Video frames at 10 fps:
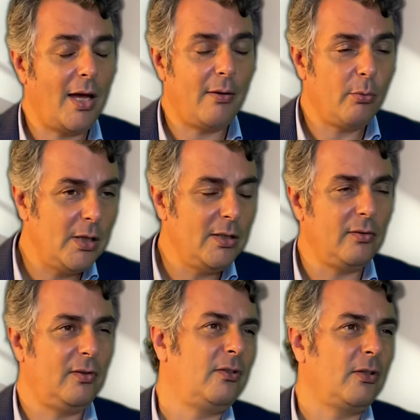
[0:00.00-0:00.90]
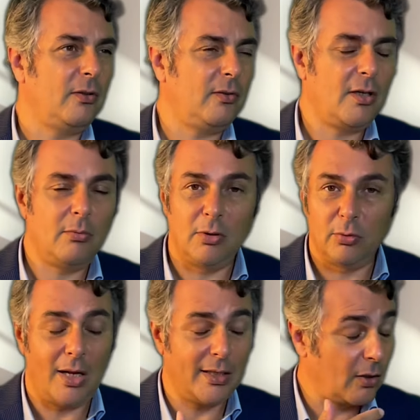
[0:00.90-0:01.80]
I really insist on this term. There
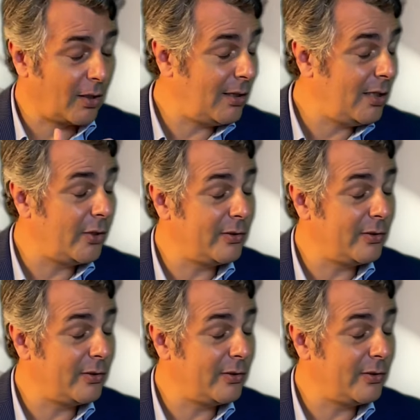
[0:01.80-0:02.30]
is clearly a